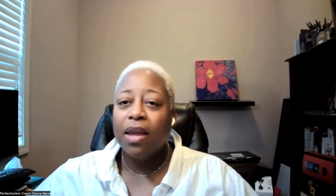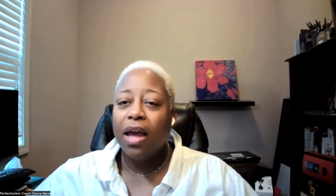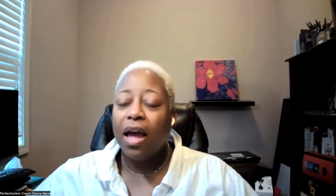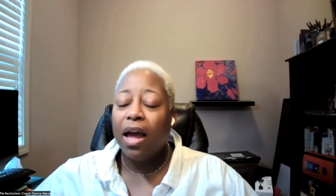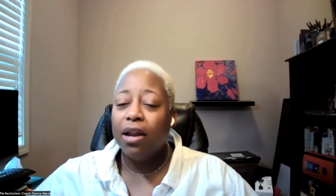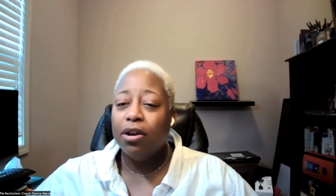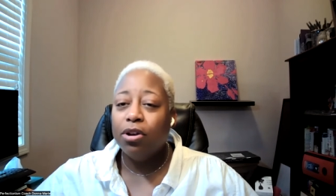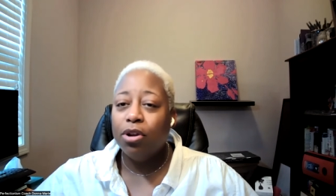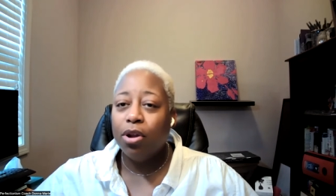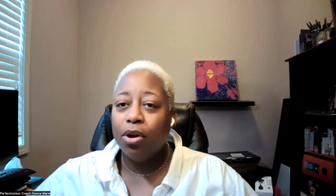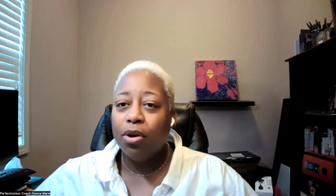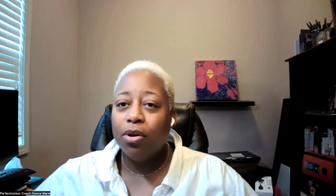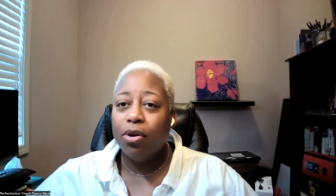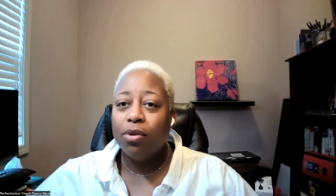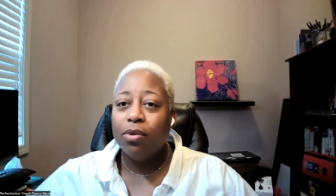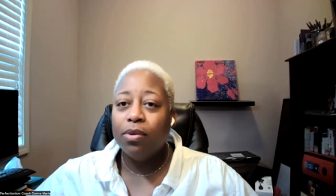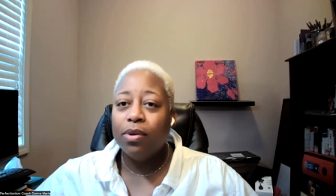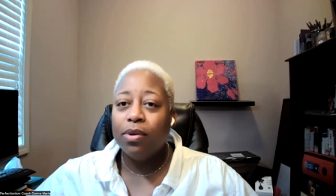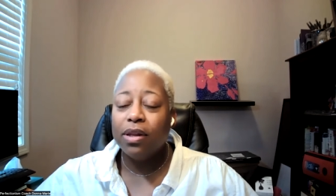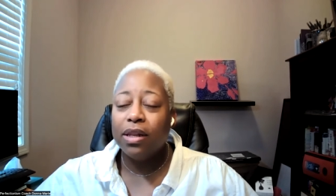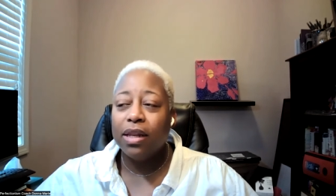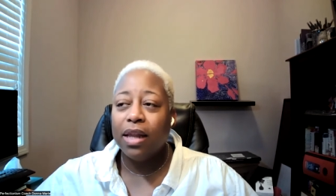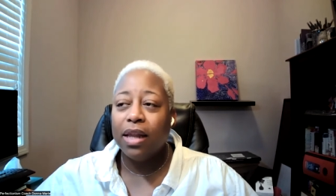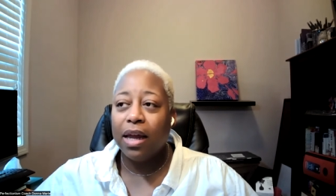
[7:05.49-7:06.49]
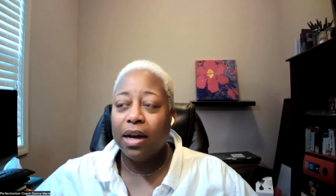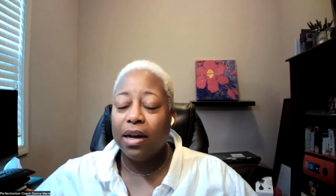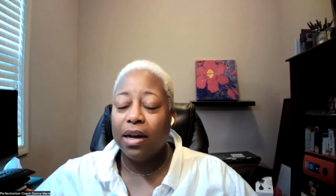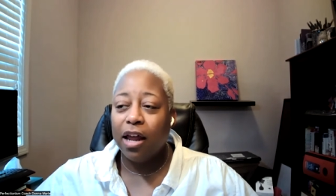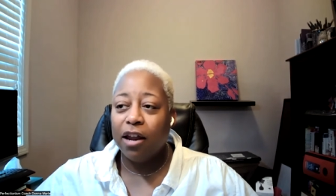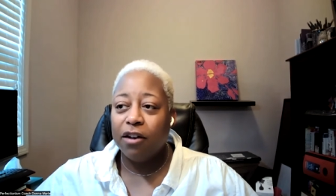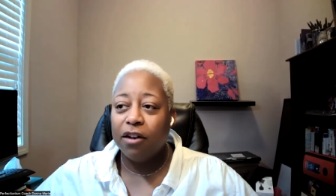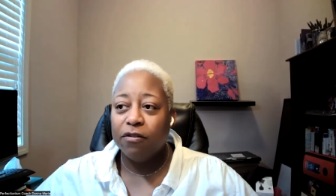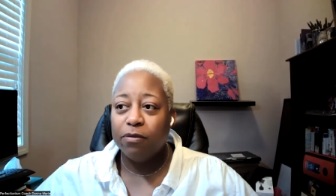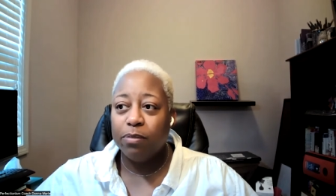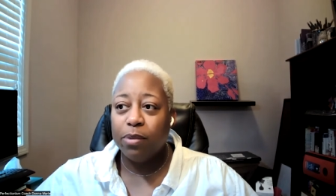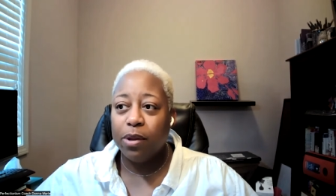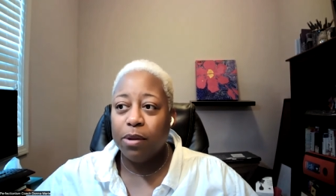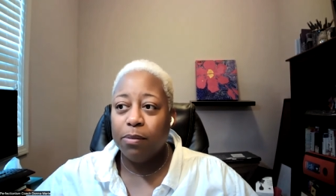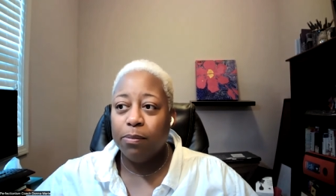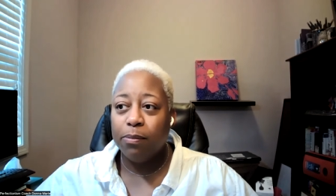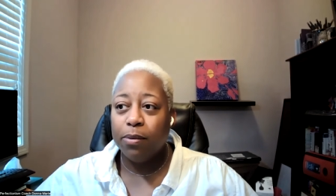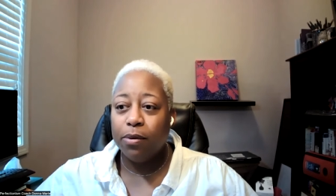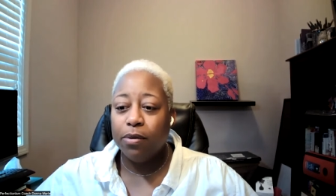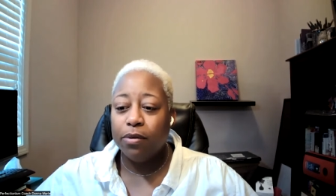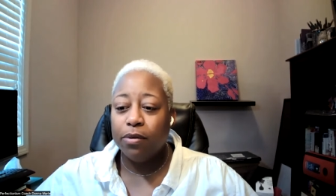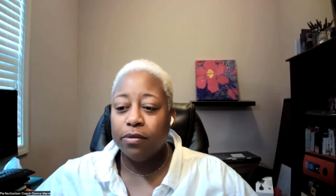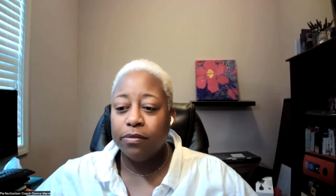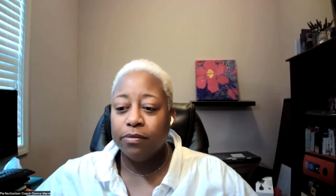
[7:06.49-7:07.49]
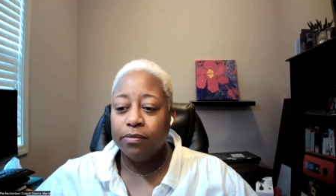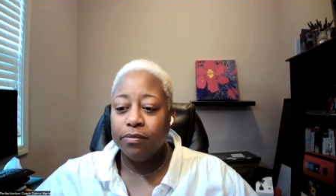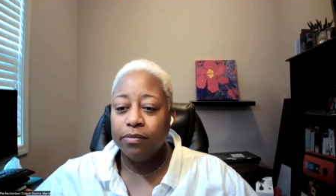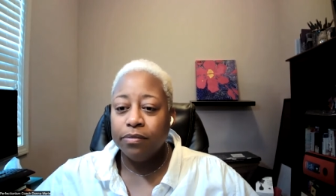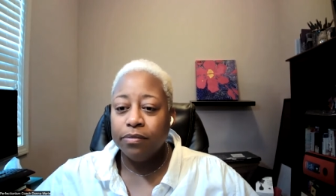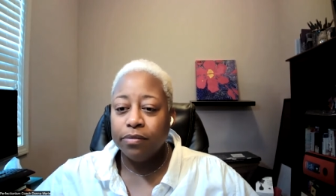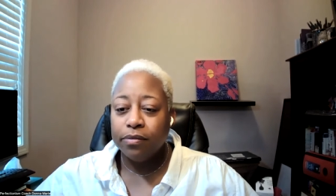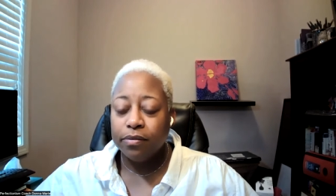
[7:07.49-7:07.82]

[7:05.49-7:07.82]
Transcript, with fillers: I know that a lot of people